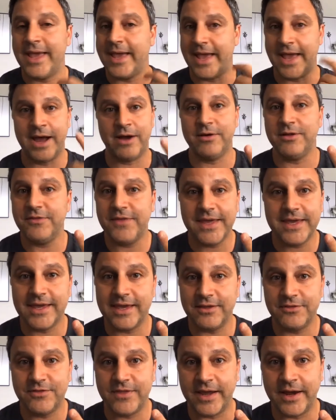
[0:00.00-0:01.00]
How did they
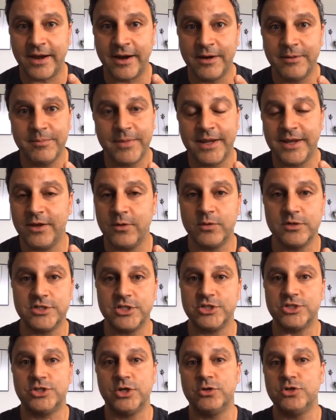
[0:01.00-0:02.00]
get there? Meaning, was
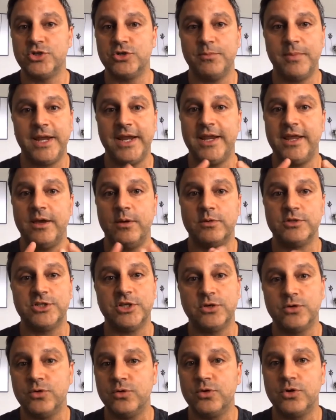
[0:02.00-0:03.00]
it social media? Was
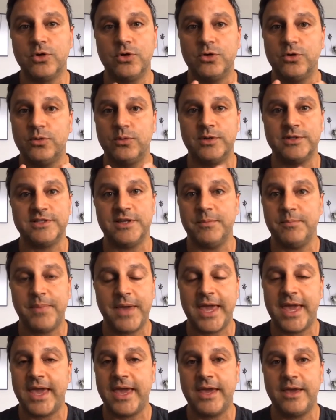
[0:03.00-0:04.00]
it Google? Was it
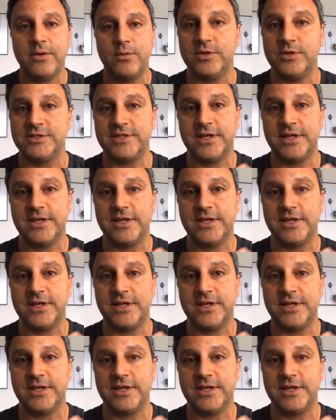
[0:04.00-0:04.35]
Bing?